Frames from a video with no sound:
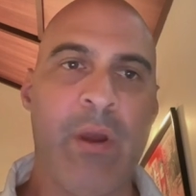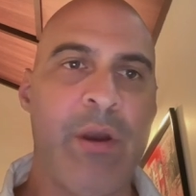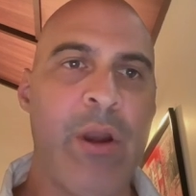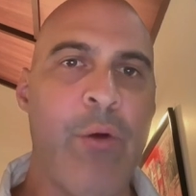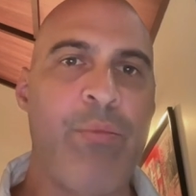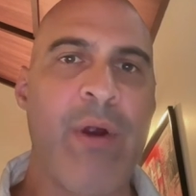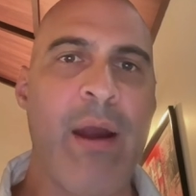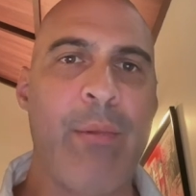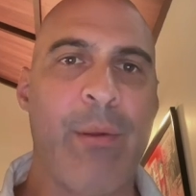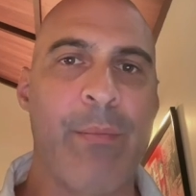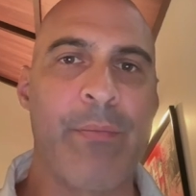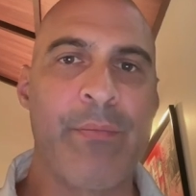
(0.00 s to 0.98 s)
No
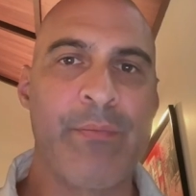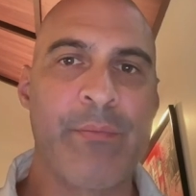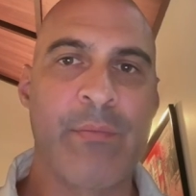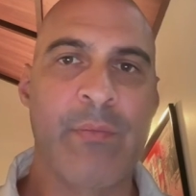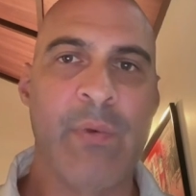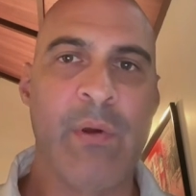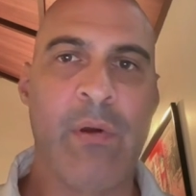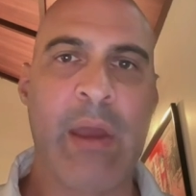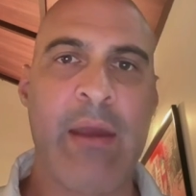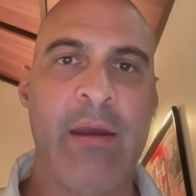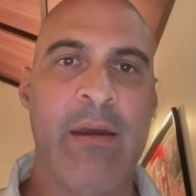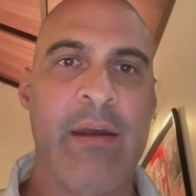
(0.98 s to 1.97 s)
problem.
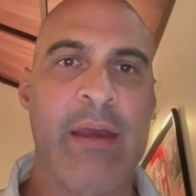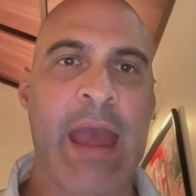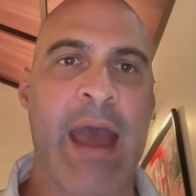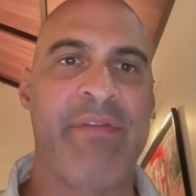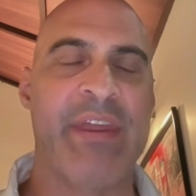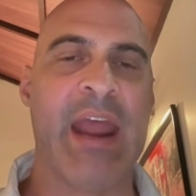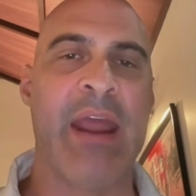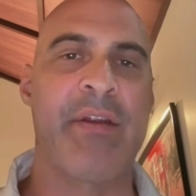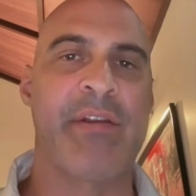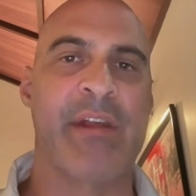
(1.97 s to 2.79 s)
Okay, have the data